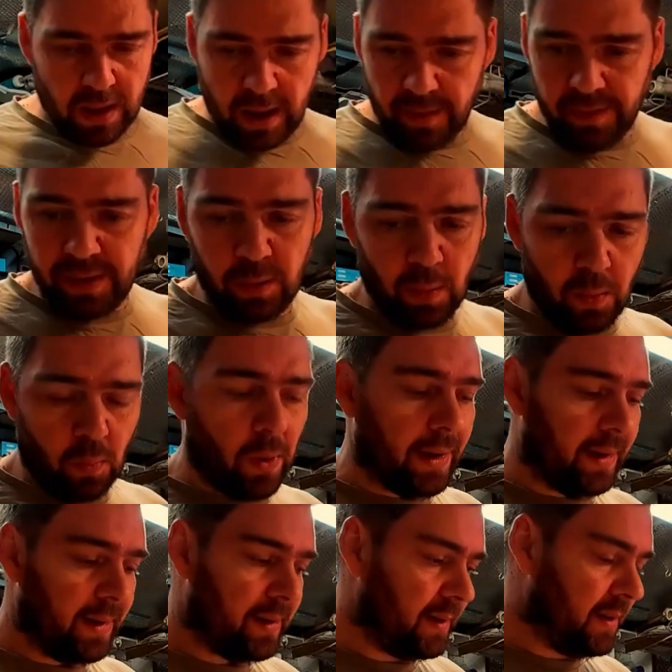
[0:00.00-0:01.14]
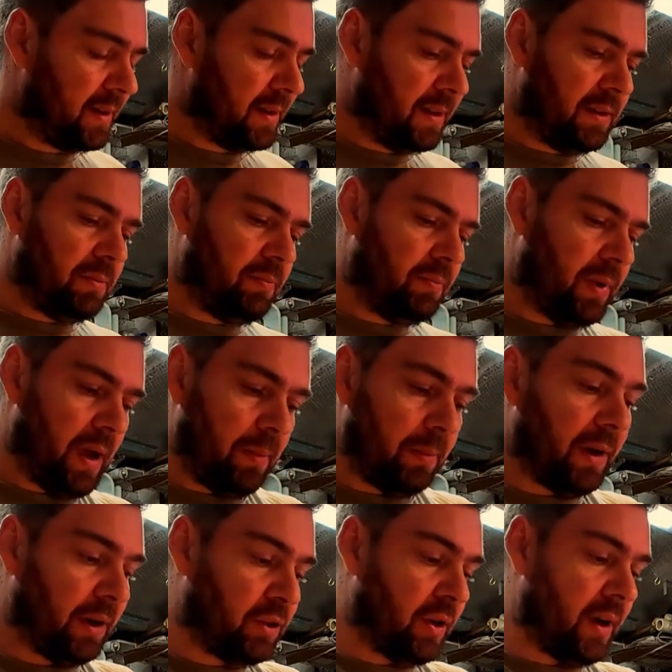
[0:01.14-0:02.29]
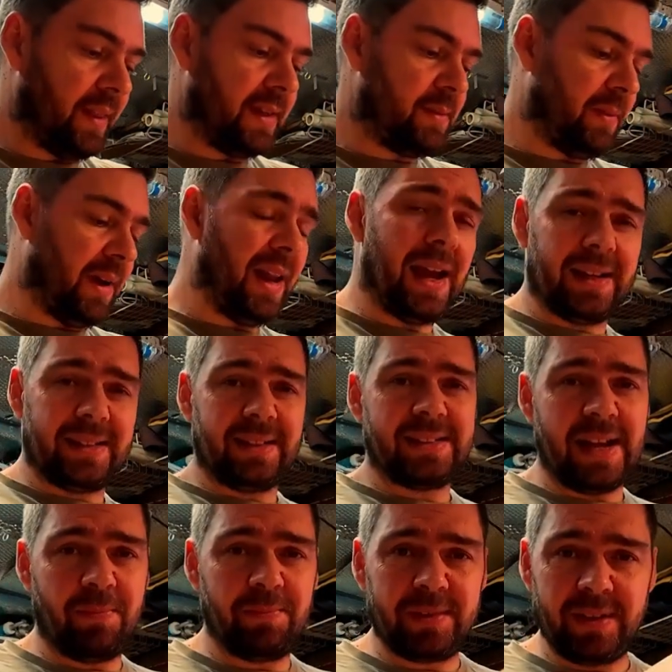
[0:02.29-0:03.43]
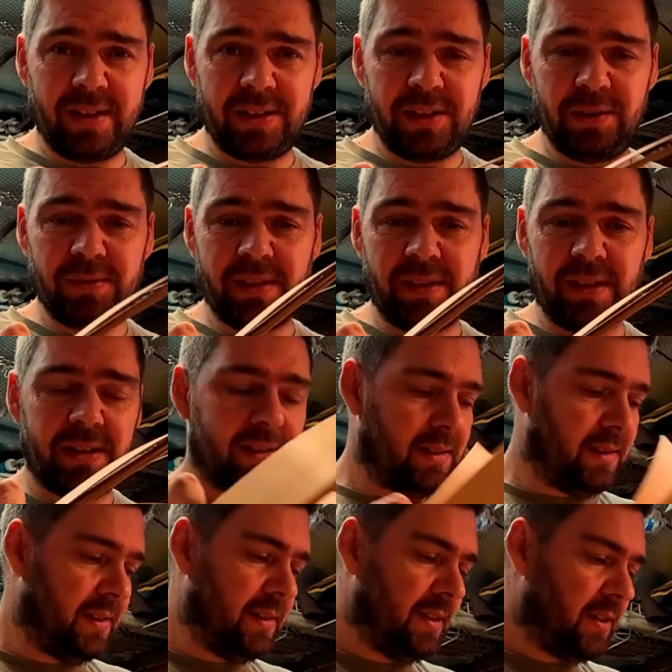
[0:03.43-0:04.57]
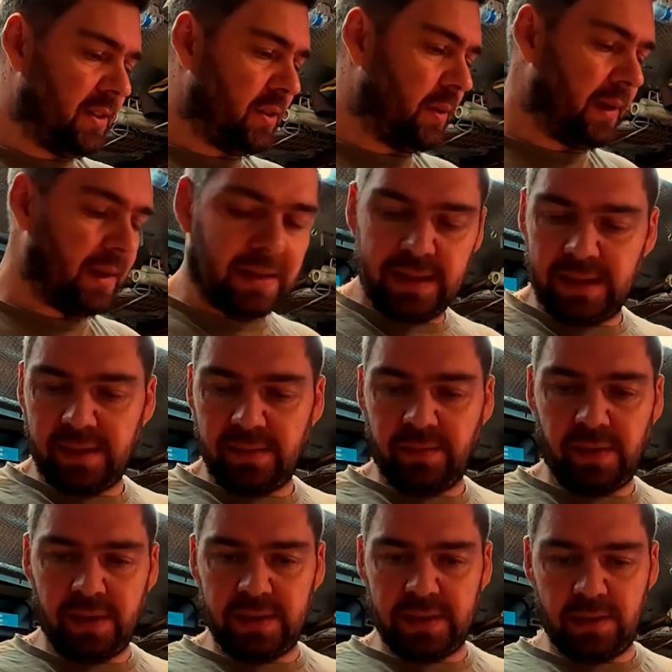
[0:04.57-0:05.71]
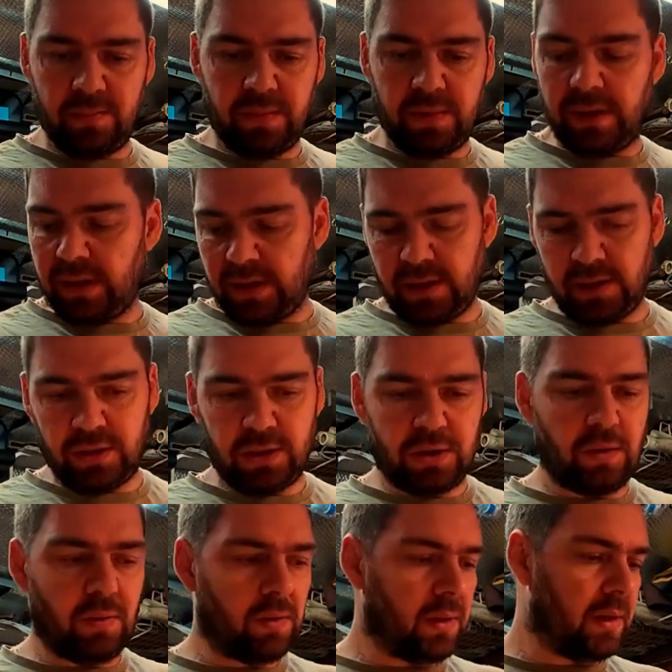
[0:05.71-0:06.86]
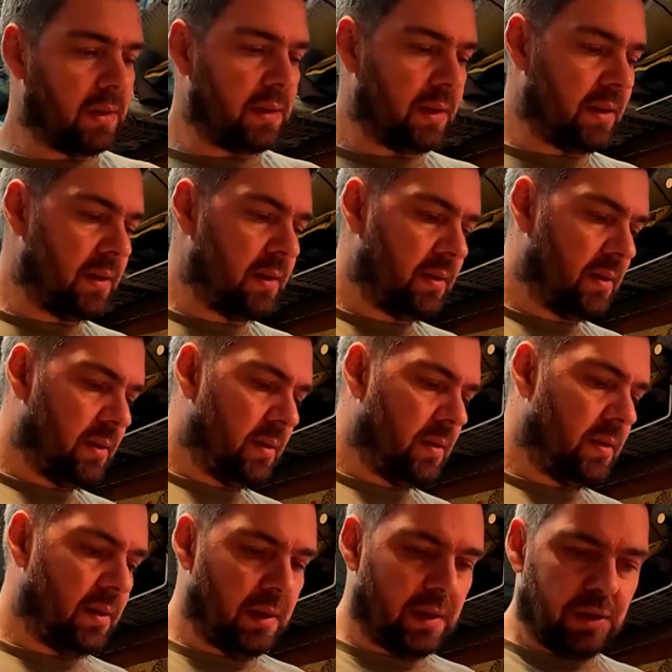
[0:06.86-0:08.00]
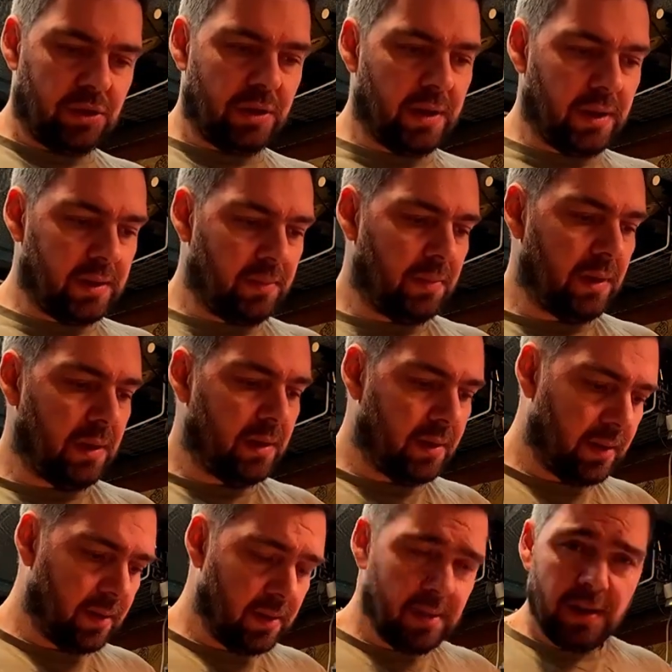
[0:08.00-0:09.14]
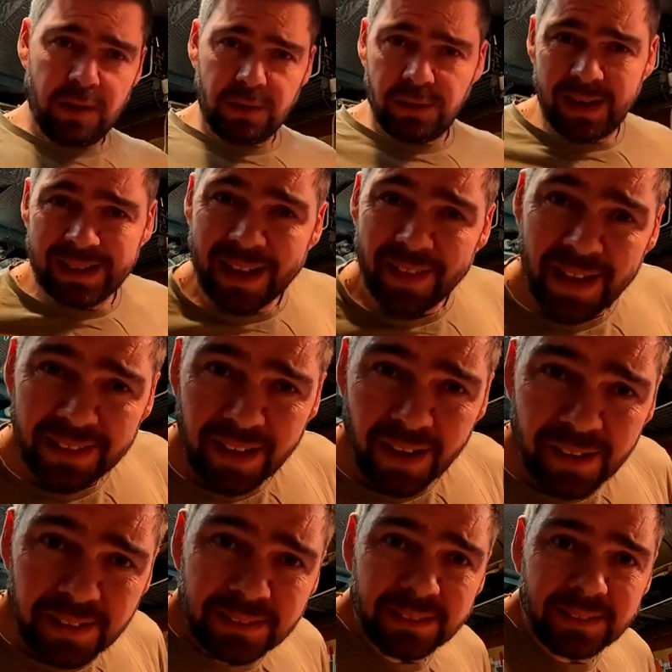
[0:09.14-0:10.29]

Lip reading: I think we're winning. But I'm going to try. This is my last attempt at using this, so I need to find something I can soak this in, like a tray or something. So let's get that done.